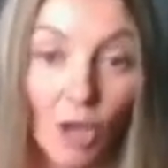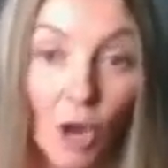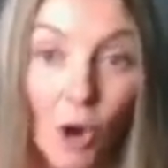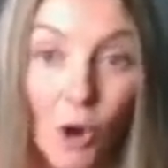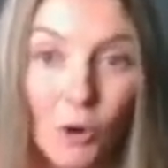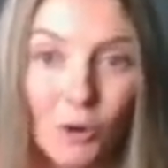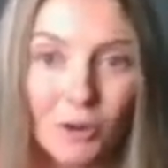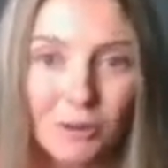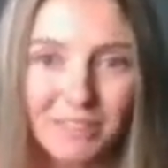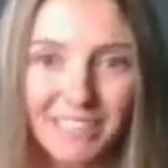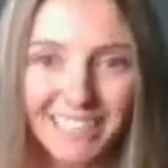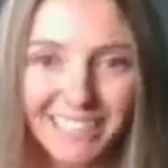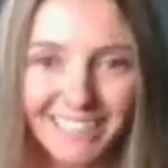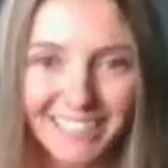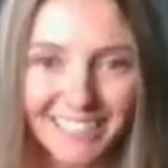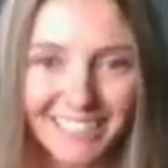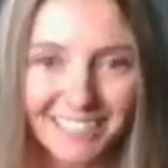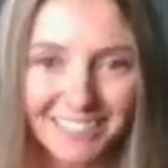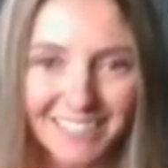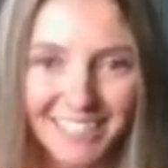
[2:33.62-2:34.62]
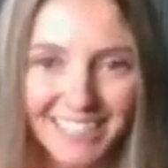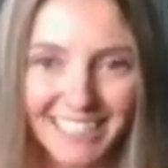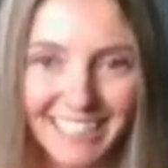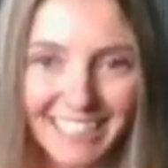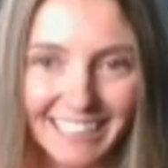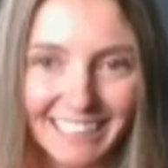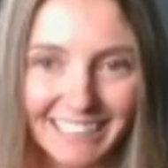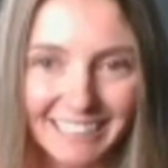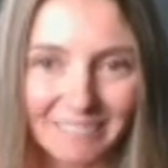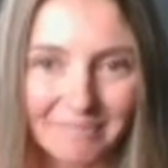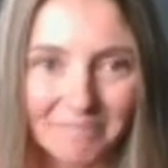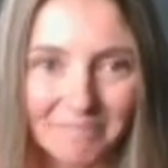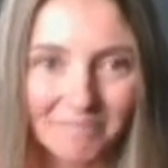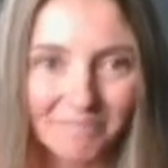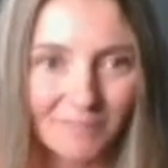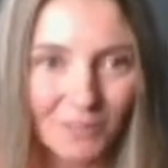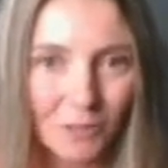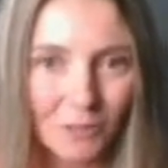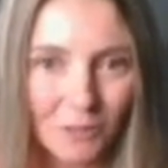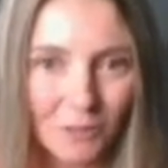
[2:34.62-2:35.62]
Oh, and we get to see her skiing.
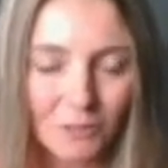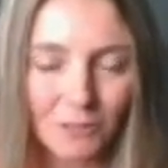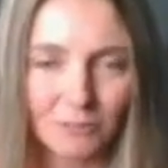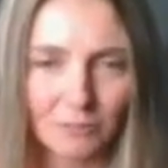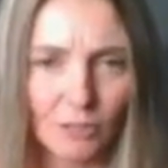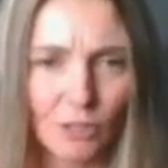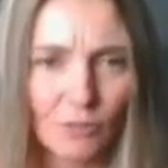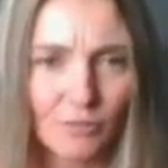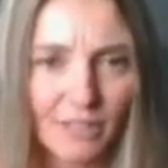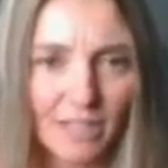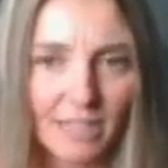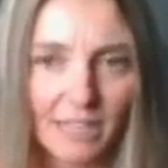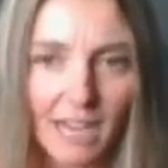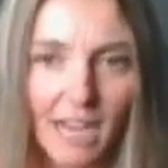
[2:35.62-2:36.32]
Oh,